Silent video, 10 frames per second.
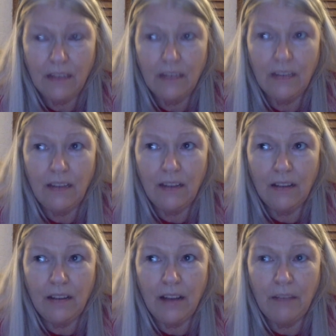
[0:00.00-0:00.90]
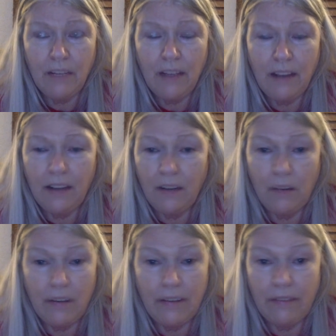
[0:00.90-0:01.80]
to the El Capitan. Anyway,
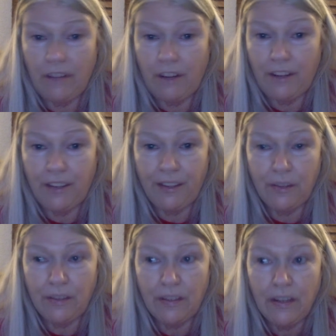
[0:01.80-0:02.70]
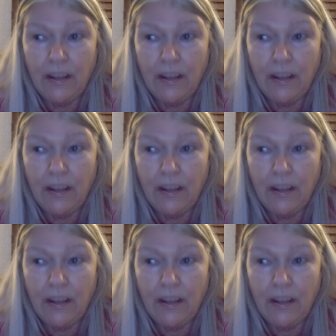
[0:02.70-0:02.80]
it's very close.